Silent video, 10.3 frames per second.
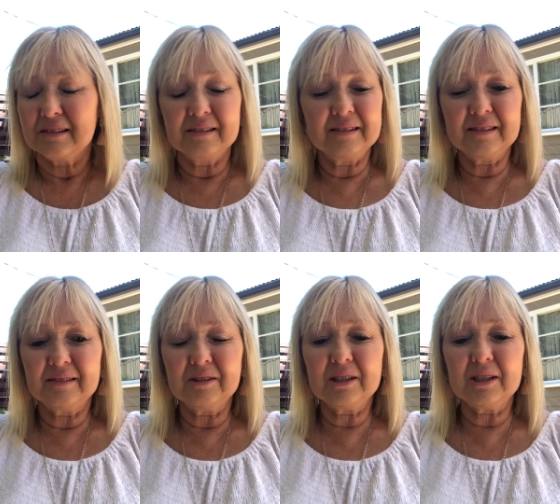Oh,
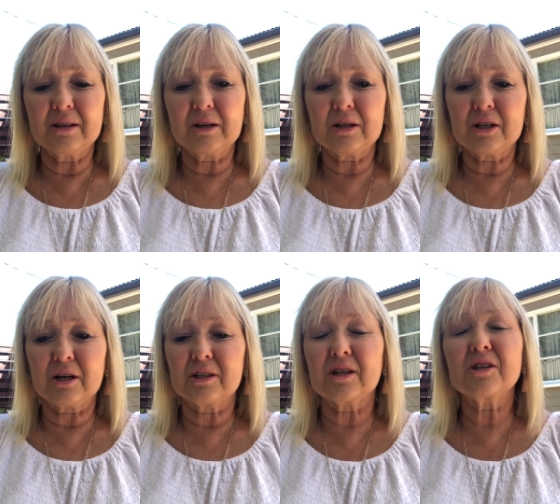what a circus
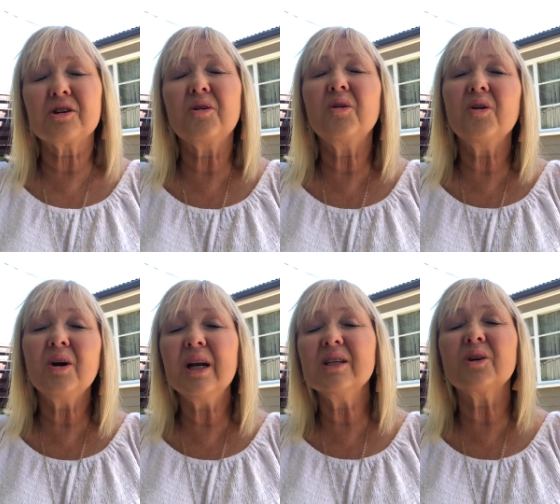show. So
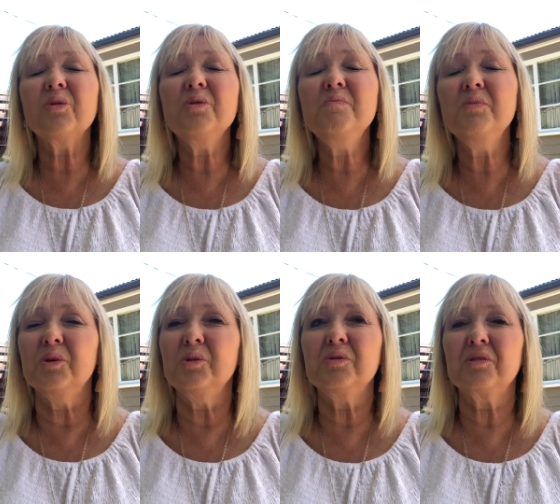China's on the
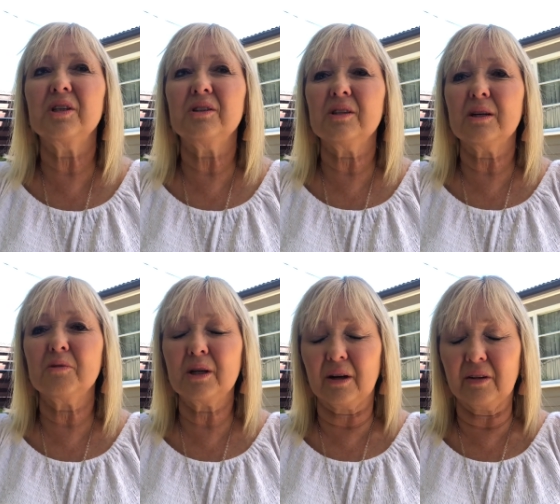move. We knew they
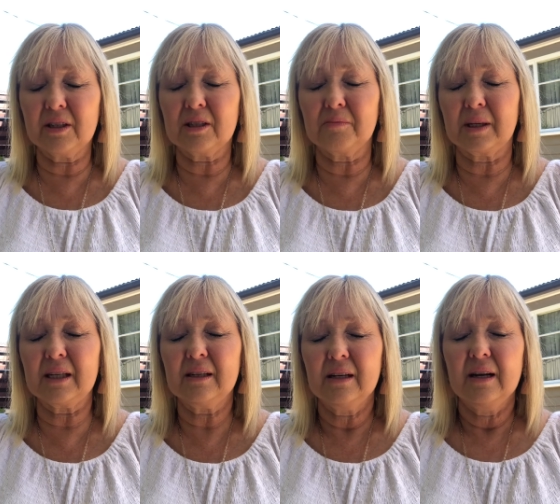were going to be.